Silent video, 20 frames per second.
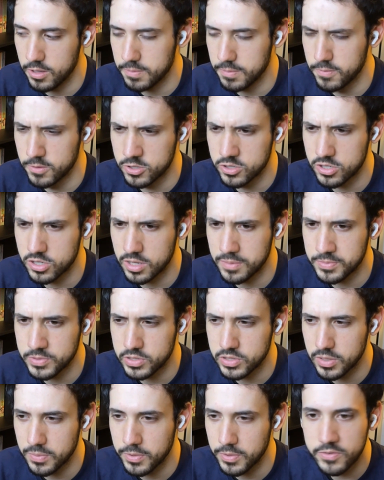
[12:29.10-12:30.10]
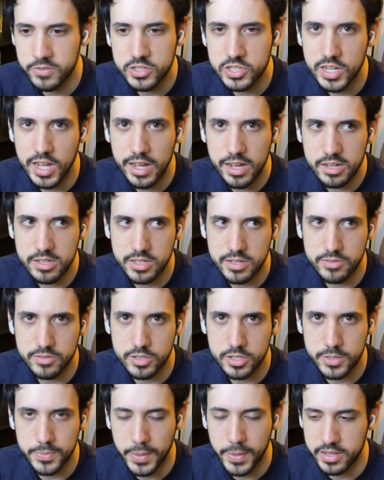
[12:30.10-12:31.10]
which comes as a bit of a shock because I was
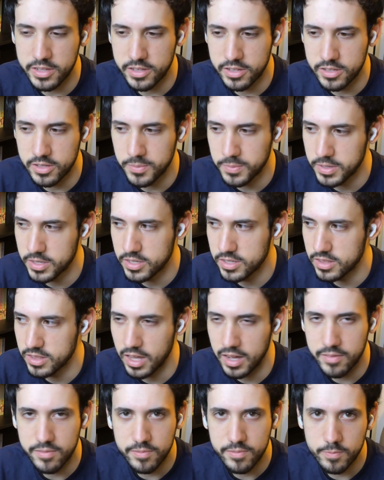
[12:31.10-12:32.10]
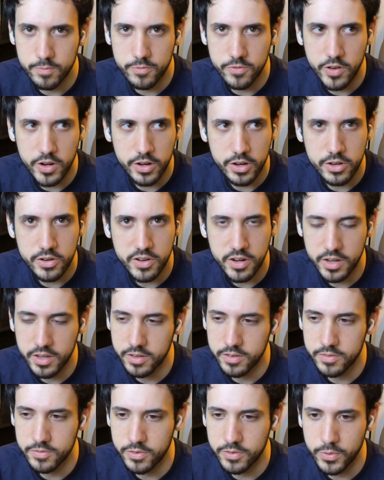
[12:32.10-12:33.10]
expecting it to be not very
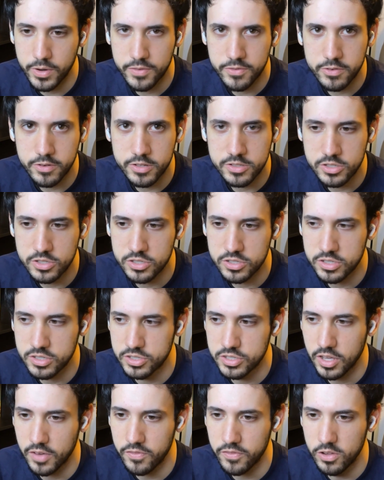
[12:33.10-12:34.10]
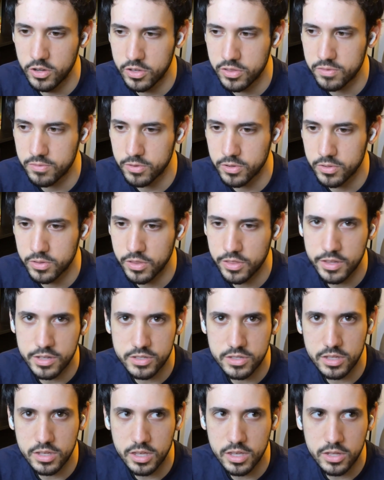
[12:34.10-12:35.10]
great for whatever reason, just because I've looked through the
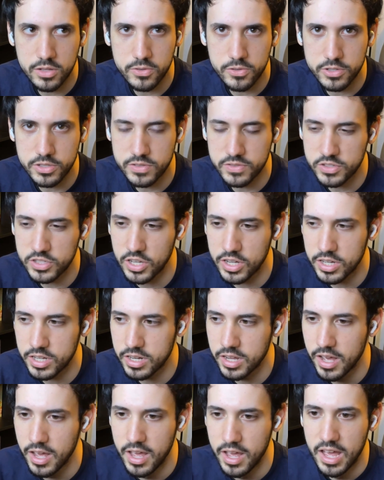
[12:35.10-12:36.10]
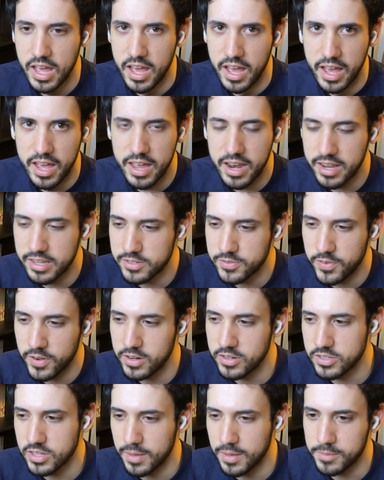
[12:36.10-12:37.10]
things that Geek Toys has done, and as
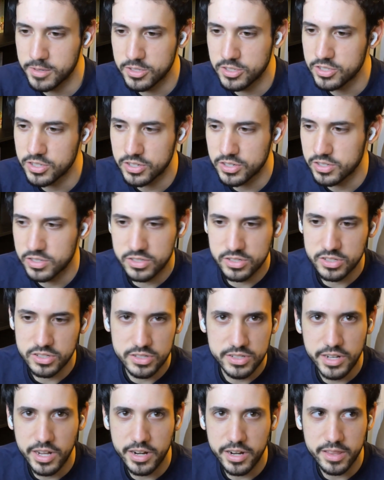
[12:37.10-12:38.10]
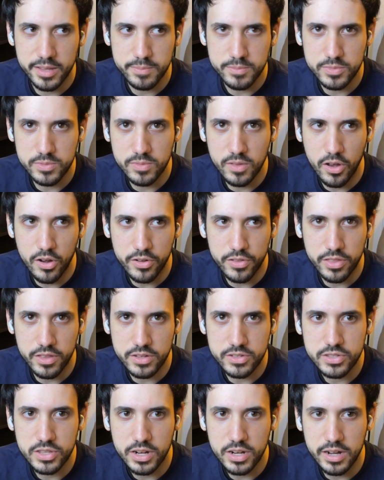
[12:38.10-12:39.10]
far as I'm concerned, none of them are
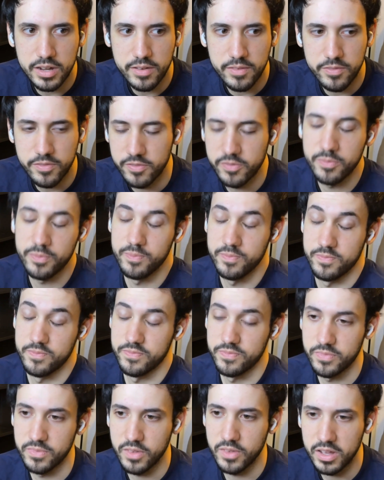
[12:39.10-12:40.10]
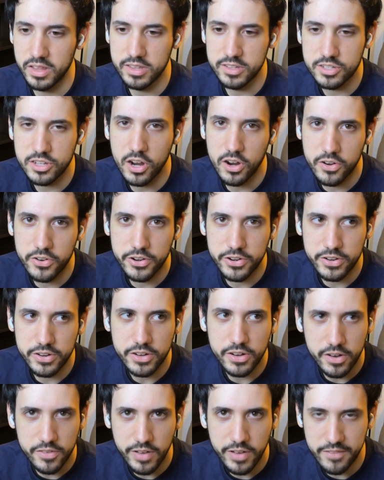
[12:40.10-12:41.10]
things that I've at least heard
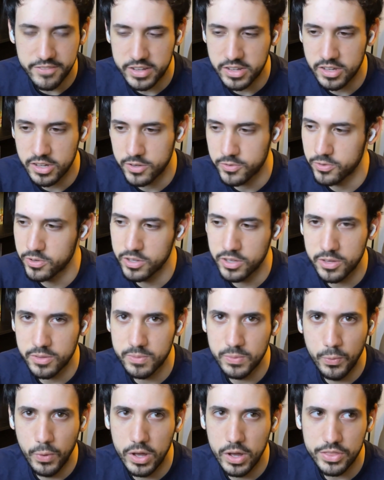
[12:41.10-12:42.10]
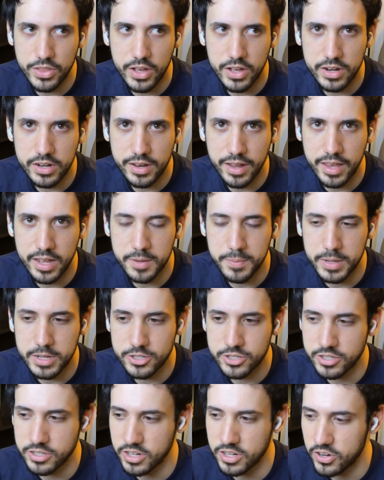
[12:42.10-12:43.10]
of having like really well done
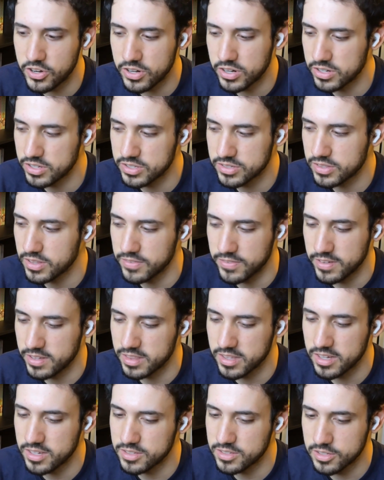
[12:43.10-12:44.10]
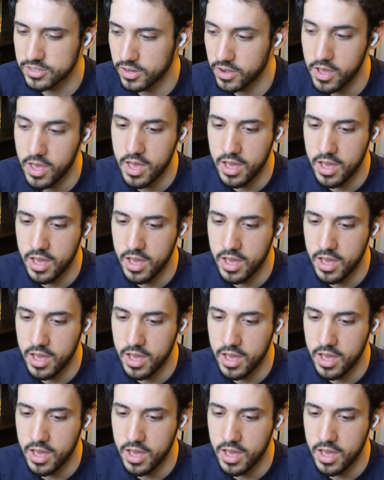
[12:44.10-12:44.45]
animation and art and stuff like that. So